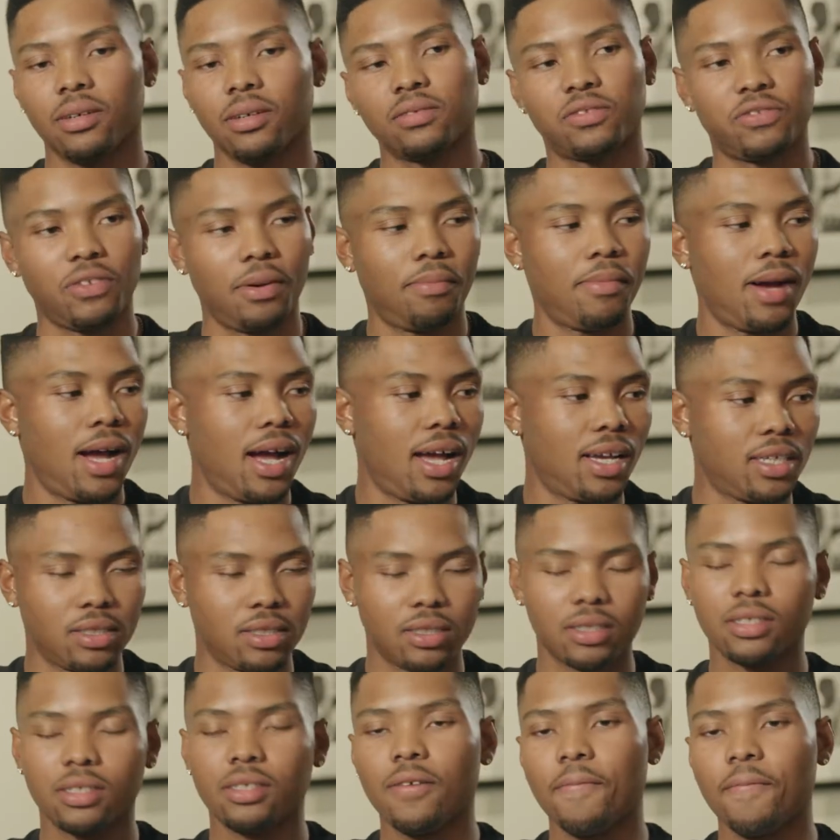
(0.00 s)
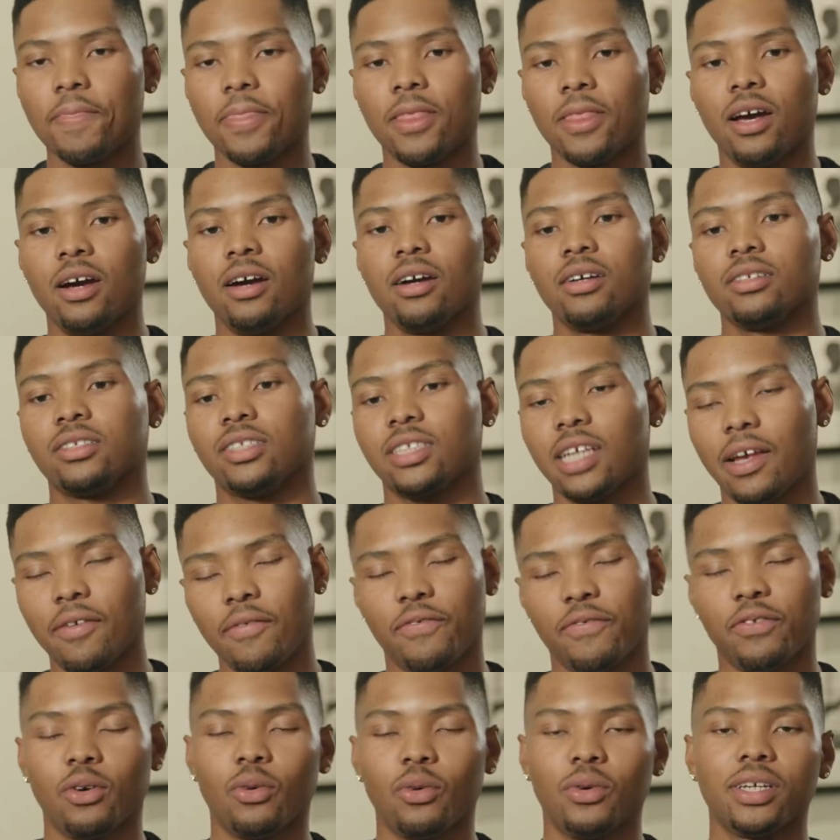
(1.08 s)
comes from my
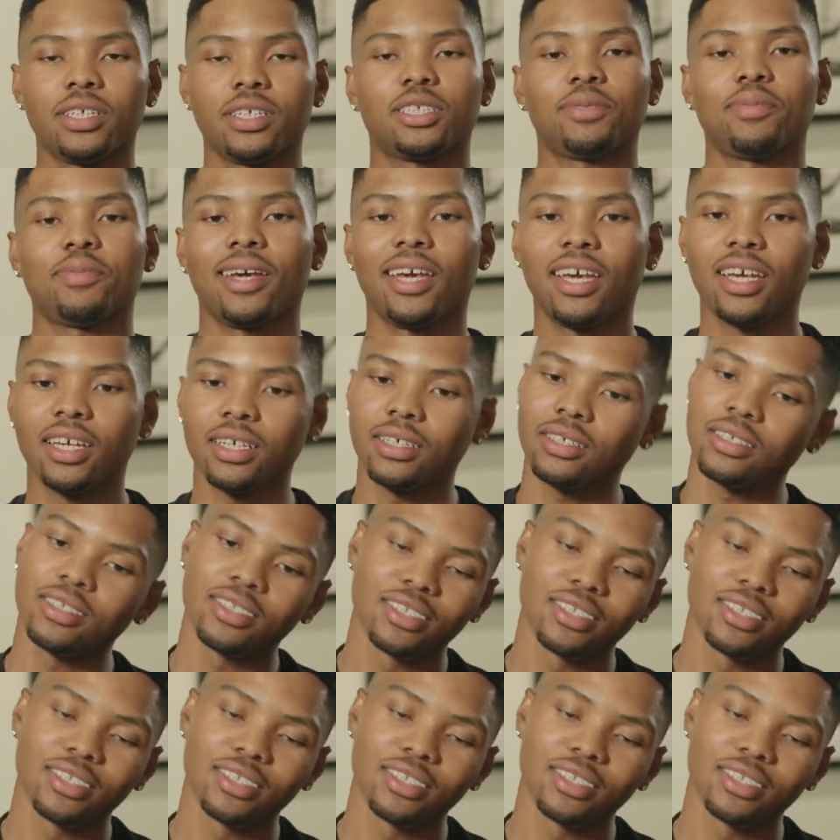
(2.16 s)
7-foot wingspan,